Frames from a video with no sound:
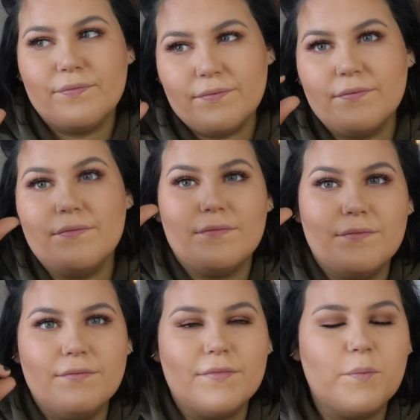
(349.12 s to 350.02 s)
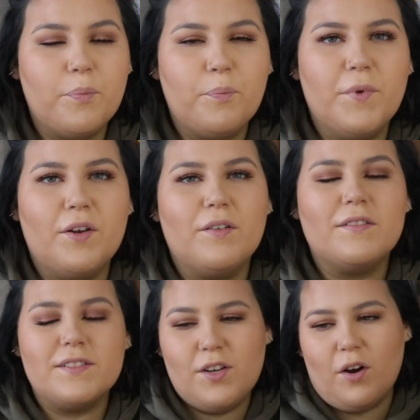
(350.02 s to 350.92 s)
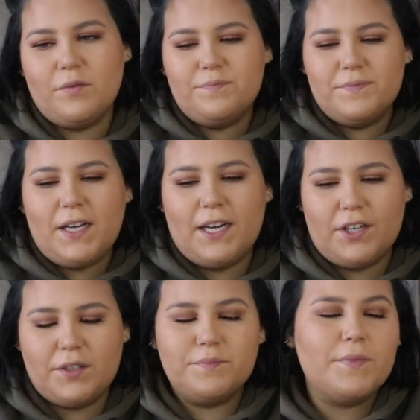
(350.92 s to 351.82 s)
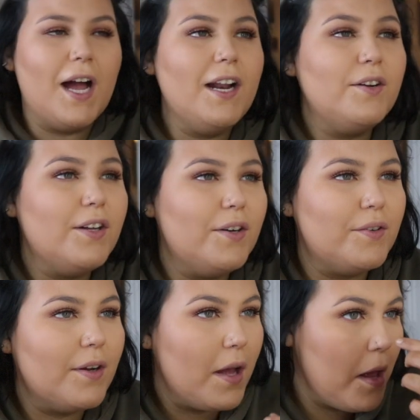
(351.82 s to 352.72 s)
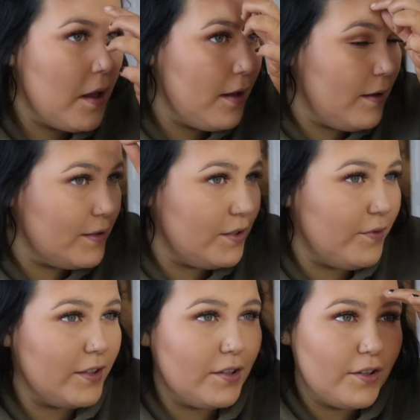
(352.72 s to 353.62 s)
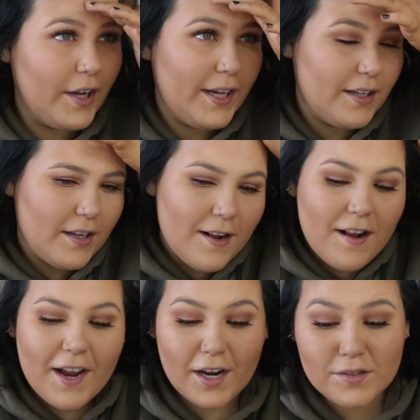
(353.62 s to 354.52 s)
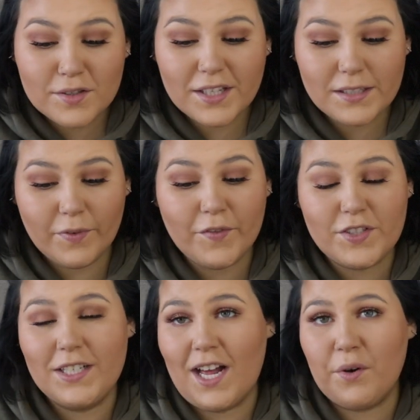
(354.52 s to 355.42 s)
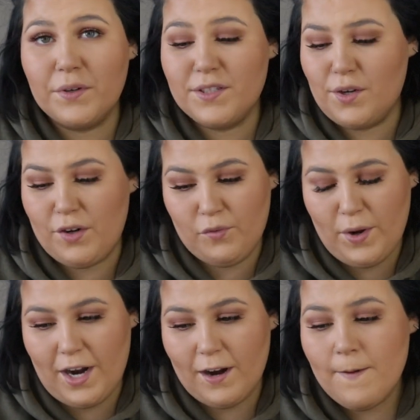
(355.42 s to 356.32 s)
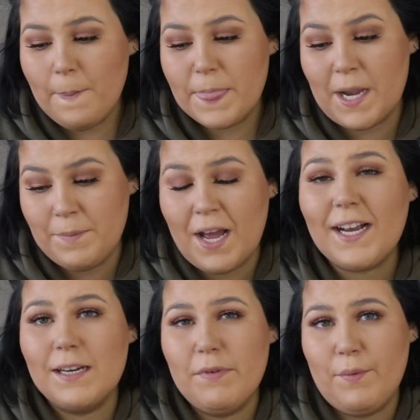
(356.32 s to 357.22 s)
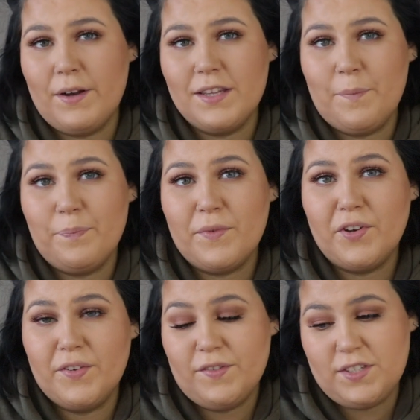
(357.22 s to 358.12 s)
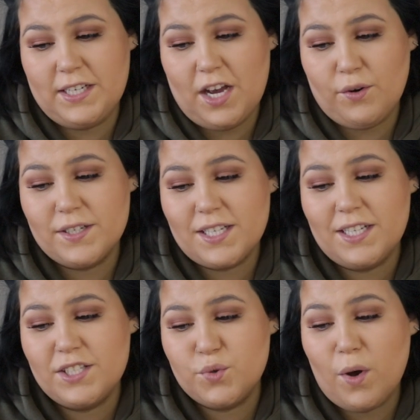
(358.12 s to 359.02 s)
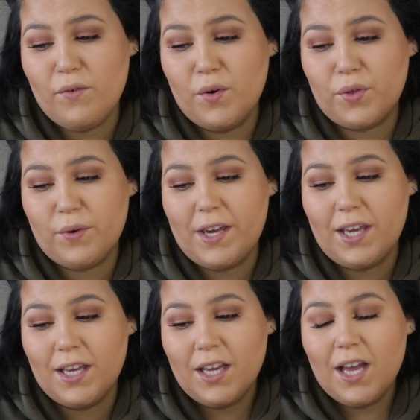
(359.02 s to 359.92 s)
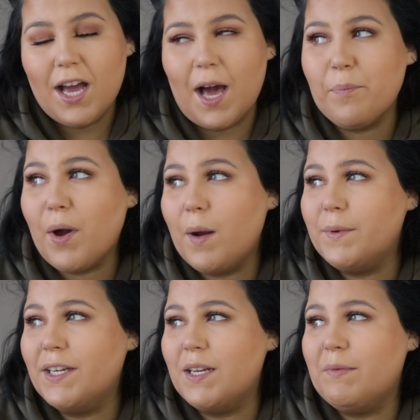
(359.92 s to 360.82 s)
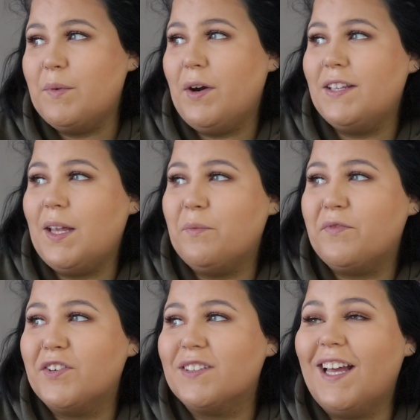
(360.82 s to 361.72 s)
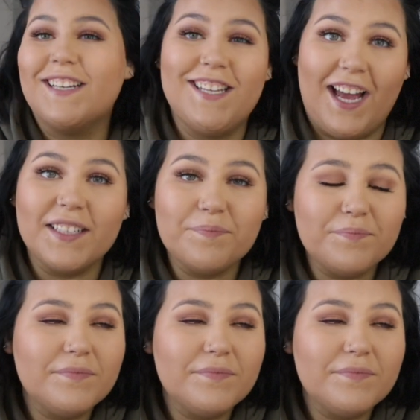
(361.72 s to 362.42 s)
so I don't know. So far they're great. It also says 15 hours though of wear. I'm not going to be wearing them for 15 hours. It is 12:03. I'm probably going to be wearing them for like 10.